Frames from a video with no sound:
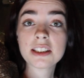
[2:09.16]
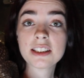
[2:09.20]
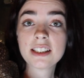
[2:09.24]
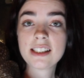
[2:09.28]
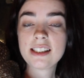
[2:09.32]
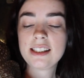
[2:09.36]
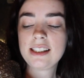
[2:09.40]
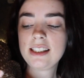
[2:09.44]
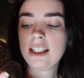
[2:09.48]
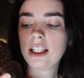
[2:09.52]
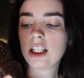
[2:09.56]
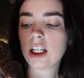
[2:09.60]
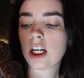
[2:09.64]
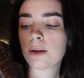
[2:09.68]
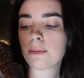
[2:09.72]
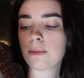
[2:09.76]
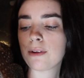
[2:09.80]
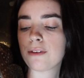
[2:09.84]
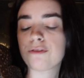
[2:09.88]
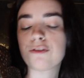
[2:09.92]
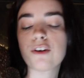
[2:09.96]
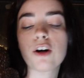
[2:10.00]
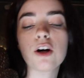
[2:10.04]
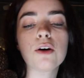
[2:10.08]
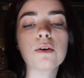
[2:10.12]
list here on my
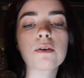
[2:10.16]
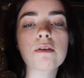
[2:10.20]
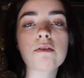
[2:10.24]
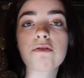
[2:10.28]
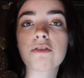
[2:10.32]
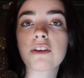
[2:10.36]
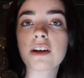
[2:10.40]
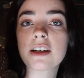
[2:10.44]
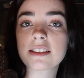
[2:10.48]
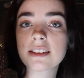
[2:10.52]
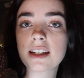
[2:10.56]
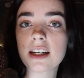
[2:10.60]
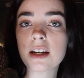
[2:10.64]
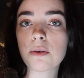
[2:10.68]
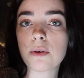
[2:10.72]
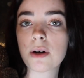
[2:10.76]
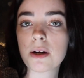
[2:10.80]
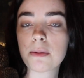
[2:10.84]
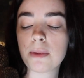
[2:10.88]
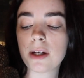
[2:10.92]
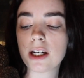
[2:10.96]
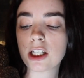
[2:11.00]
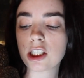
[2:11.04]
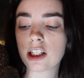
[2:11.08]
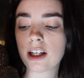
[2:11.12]
phone of things that I want to
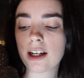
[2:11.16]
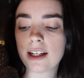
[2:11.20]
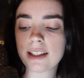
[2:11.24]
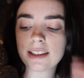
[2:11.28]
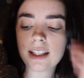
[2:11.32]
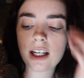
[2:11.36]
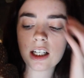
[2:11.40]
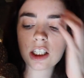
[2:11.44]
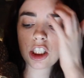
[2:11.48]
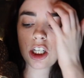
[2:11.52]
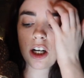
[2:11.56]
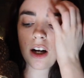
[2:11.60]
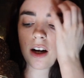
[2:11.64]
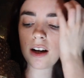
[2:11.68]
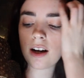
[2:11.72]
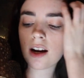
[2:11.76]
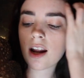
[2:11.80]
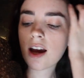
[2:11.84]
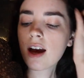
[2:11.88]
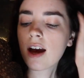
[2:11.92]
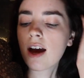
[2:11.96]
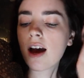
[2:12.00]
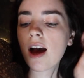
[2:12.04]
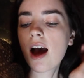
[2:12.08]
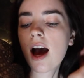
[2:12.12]
make sure I touch on.
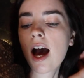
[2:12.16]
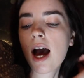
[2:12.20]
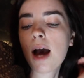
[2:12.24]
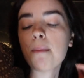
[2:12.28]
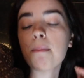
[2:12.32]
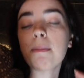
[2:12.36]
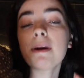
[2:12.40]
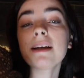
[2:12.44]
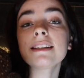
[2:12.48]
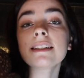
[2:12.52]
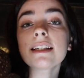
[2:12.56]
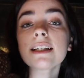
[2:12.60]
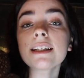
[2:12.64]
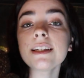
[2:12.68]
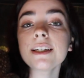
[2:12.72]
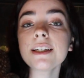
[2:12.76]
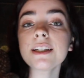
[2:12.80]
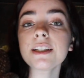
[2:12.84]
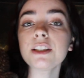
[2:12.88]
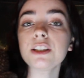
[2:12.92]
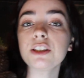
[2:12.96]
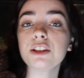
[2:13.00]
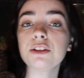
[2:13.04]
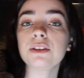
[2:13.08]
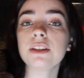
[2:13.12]
I'm basically going
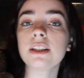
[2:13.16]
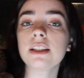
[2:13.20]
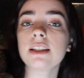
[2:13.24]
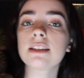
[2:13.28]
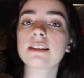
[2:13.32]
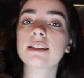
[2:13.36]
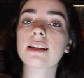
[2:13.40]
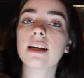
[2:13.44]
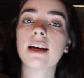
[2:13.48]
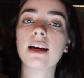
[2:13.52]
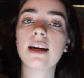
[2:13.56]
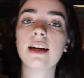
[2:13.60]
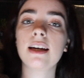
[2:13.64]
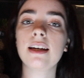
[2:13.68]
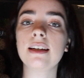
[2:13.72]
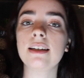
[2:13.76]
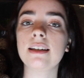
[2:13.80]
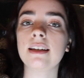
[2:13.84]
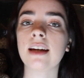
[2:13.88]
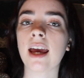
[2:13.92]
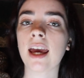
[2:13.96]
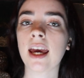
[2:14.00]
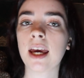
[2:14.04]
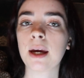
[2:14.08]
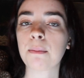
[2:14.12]
to do this
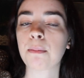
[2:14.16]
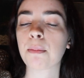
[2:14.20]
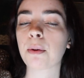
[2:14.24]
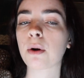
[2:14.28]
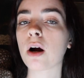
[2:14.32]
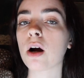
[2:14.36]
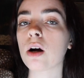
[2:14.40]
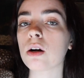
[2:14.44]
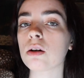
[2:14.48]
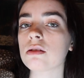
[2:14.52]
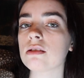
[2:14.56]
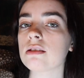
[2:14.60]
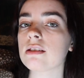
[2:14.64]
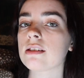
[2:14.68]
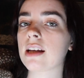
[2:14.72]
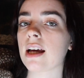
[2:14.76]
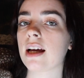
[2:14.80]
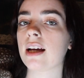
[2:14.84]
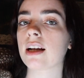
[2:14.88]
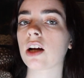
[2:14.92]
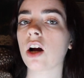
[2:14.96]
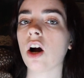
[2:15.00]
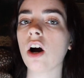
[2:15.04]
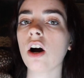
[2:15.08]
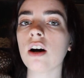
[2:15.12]
in a pros
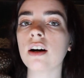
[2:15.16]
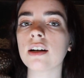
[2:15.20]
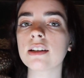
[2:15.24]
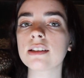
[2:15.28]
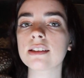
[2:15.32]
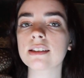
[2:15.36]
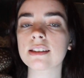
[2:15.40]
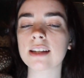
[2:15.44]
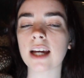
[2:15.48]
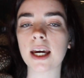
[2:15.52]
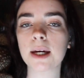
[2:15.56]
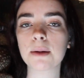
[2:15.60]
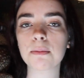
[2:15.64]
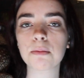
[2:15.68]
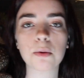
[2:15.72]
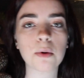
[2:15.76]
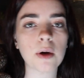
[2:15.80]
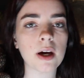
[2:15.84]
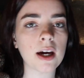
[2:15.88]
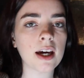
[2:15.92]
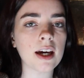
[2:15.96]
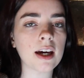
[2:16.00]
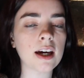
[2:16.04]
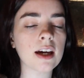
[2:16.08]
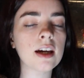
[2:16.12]
and cons type
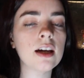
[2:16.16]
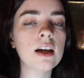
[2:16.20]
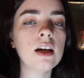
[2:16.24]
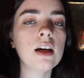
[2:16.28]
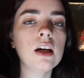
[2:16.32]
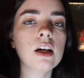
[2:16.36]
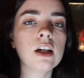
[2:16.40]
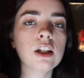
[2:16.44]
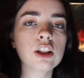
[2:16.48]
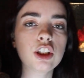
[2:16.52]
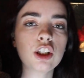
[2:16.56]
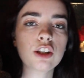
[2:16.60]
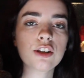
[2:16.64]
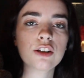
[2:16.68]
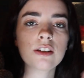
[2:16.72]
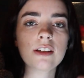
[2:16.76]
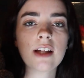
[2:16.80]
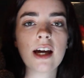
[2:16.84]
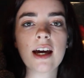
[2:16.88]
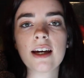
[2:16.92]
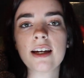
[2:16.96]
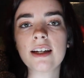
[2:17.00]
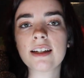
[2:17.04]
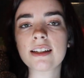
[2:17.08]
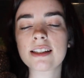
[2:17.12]
way, just so
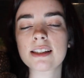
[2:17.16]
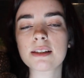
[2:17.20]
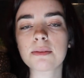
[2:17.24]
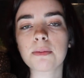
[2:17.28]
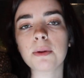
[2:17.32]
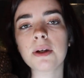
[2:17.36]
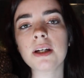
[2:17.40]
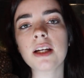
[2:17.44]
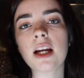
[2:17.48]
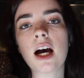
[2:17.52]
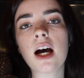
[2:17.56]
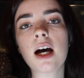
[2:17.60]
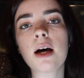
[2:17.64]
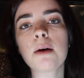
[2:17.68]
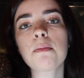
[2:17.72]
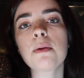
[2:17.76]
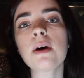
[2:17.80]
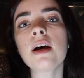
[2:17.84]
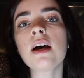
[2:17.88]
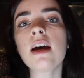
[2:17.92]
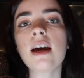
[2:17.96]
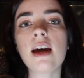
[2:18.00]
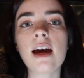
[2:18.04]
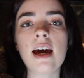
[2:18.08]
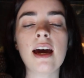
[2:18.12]
that it's split up.
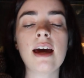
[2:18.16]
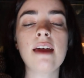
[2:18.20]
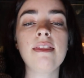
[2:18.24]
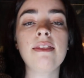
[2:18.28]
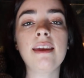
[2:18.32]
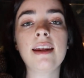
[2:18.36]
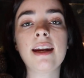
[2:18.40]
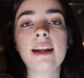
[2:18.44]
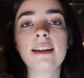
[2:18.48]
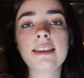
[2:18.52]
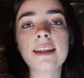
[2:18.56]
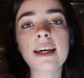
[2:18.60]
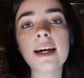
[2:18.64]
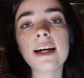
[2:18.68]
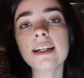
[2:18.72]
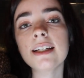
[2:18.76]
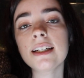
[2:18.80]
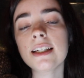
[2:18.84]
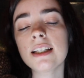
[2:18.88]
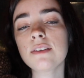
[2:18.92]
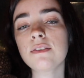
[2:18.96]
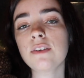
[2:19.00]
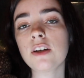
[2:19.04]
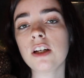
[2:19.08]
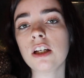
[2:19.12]
And then at the end
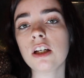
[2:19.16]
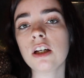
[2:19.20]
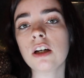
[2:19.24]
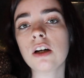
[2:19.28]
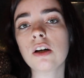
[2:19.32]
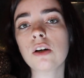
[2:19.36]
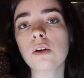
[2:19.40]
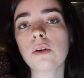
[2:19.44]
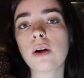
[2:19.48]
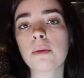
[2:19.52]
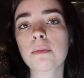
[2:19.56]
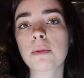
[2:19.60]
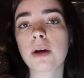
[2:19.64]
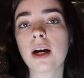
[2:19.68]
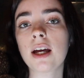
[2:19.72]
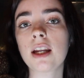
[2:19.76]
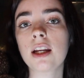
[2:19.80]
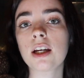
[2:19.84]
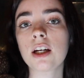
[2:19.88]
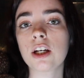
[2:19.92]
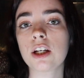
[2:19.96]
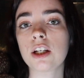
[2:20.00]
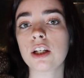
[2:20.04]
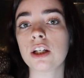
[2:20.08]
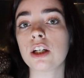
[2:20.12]
of the video, I'm kind
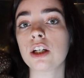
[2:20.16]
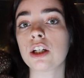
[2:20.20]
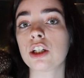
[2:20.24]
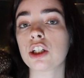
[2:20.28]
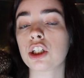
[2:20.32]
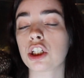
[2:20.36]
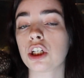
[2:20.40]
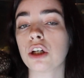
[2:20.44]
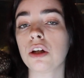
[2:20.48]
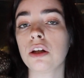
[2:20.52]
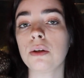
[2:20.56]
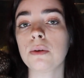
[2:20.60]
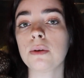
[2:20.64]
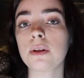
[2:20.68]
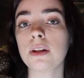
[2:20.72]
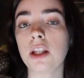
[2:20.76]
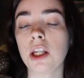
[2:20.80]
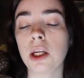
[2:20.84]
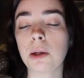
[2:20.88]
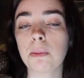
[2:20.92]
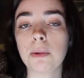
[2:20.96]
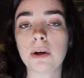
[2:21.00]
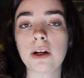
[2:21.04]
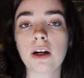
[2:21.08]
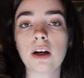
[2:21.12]
of going to show you a
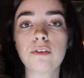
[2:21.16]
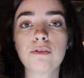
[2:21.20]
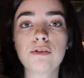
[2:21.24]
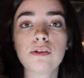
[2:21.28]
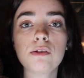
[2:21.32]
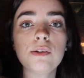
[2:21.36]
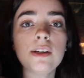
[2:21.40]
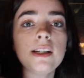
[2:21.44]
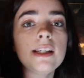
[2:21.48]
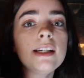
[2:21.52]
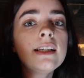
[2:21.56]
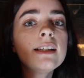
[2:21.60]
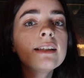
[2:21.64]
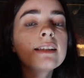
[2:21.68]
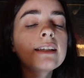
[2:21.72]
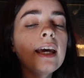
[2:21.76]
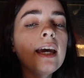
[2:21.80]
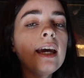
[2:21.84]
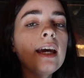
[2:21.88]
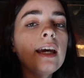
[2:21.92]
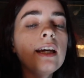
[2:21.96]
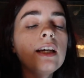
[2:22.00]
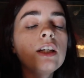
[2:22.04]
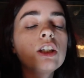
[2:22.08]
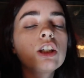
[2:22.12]
little bit of Houdini's
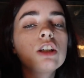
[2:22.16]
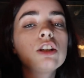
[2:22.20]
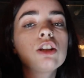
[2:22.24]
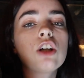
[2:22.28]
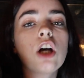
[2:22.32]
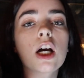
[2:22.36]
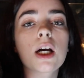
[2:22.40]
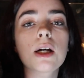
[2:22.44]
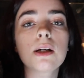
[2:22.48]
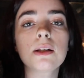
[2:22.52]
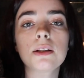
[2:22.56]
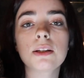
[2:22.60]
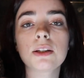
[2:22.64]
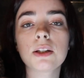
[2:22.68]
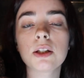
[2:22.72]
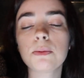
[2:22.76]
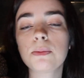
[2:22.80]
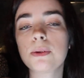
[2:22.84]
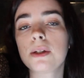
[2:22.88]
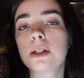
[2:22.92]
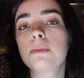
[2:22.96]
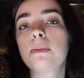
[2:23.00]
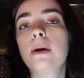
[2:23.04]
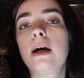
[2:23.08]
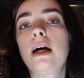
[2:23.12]
cage and talk a little
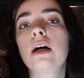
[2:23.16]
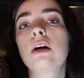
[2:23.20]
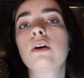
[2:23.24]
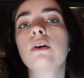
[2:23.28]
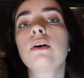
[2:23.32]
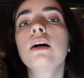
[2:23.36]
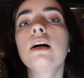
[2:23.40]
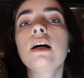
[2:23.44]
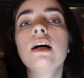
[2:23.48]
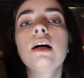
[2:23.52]
bit about